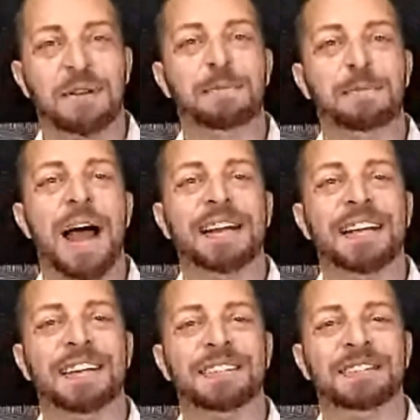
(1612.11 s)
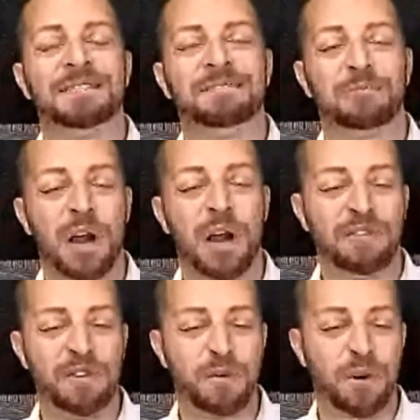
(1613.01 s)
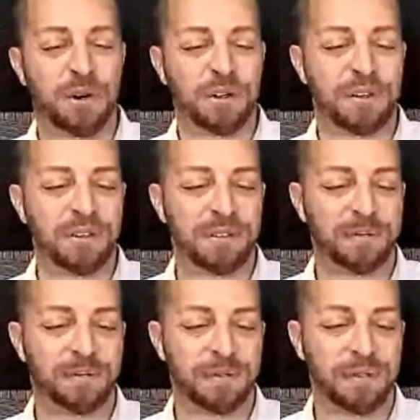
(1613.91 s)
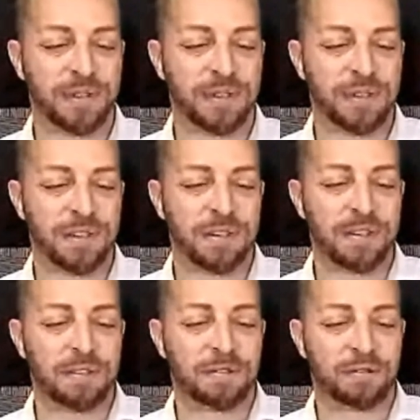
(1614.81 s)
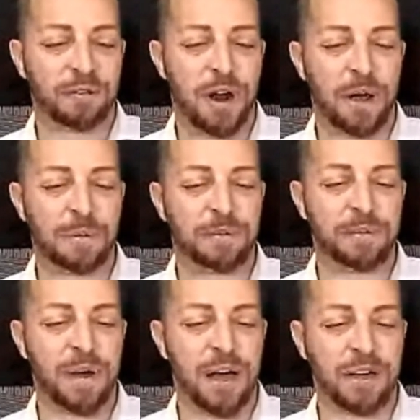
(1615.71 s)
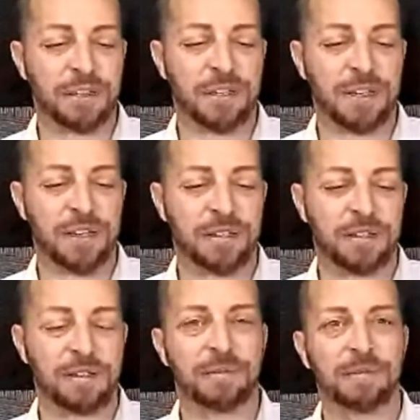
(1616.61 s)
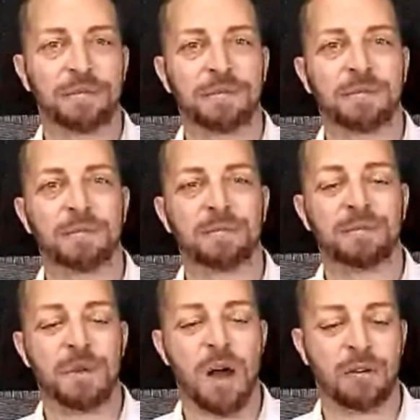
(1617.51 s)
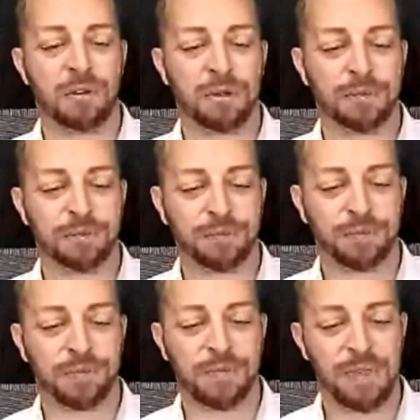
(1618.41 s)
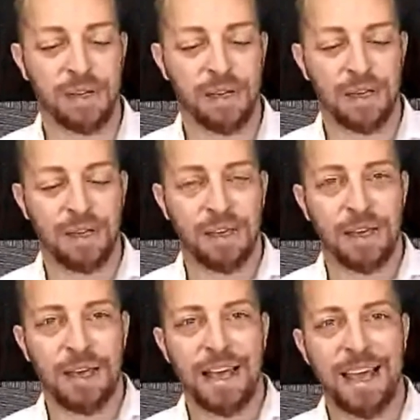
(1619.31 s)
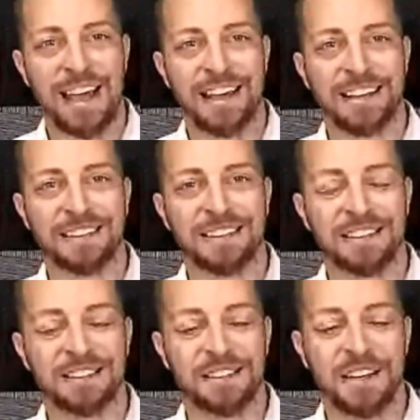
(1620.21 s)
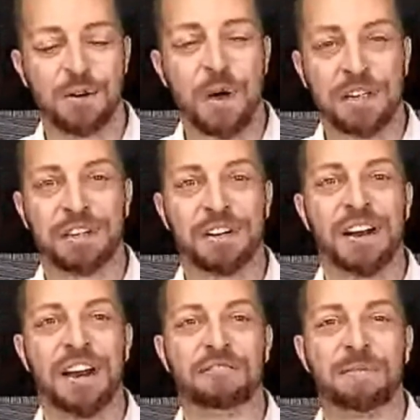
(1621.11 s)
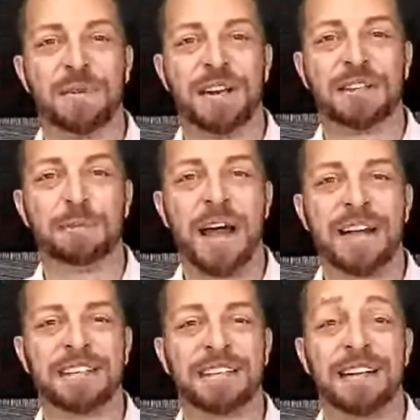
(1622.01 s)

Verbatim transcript: combining Brave New World from Huxley's novel and the question on everybody's mind